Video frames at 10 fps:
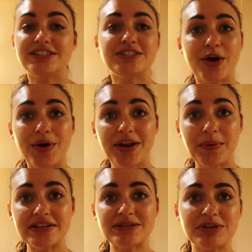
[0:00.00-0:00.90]
So
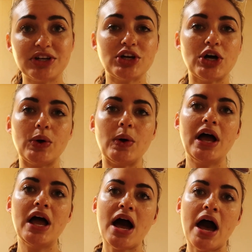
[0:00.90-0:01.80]
anyways, I'm going to go
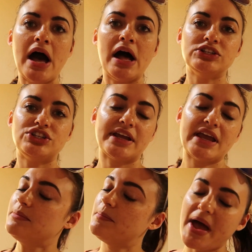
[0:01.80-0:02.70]
check
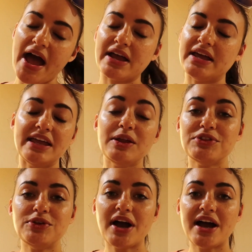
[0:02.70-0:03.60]
in back in
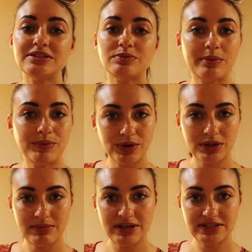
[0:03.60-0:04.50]
with you guys when we go
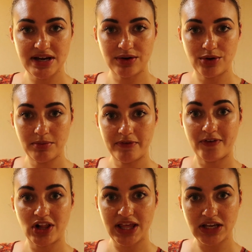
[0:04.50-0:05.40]
to the main dining room
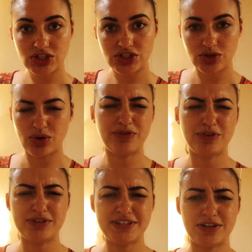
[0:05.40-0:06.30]
for lunch lunch or
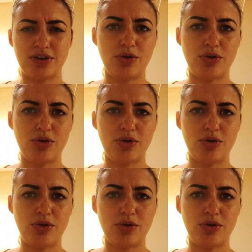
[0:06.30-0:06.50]
for dinner.